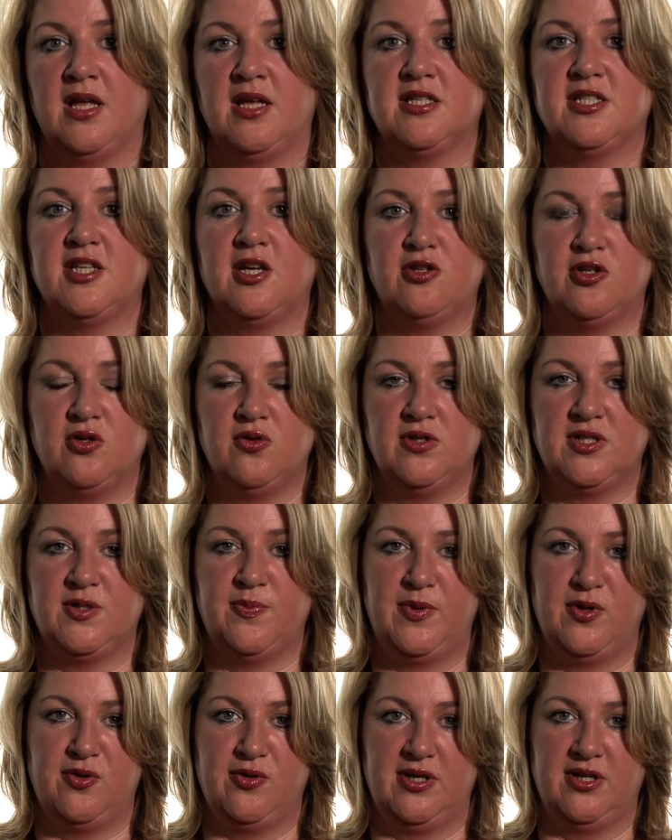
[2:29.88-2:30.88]
So talk to
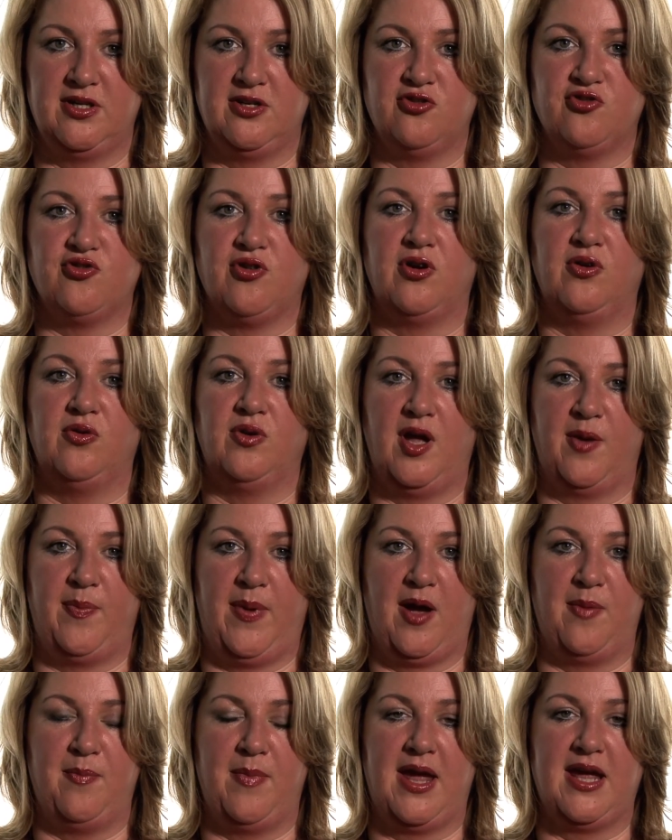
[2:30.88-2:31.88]
building control
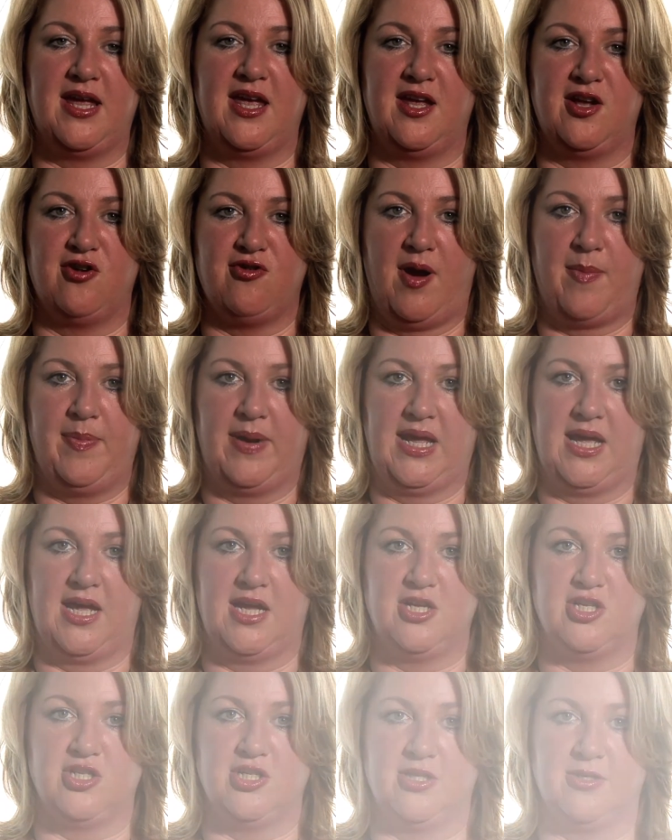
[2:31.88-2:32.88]
about making your
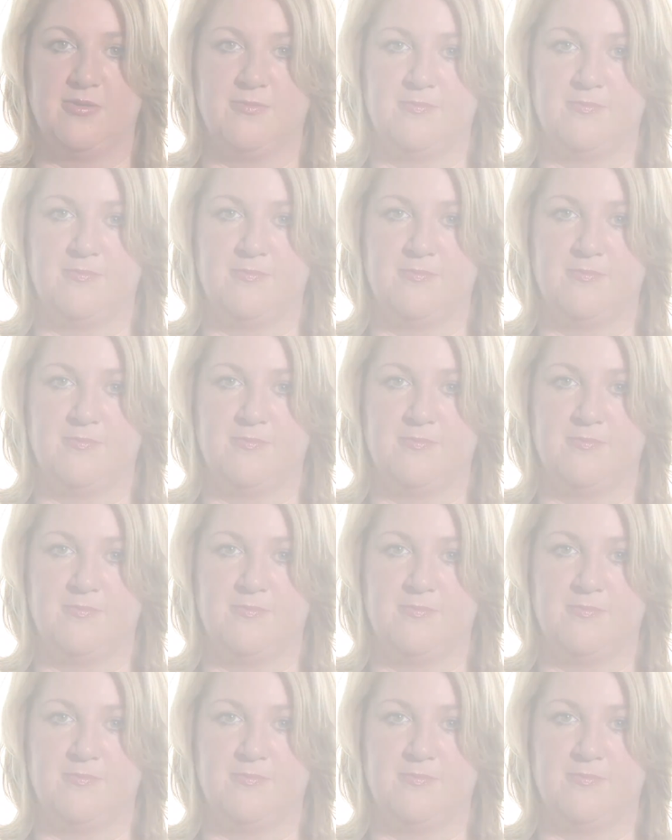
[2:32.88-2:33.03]
application.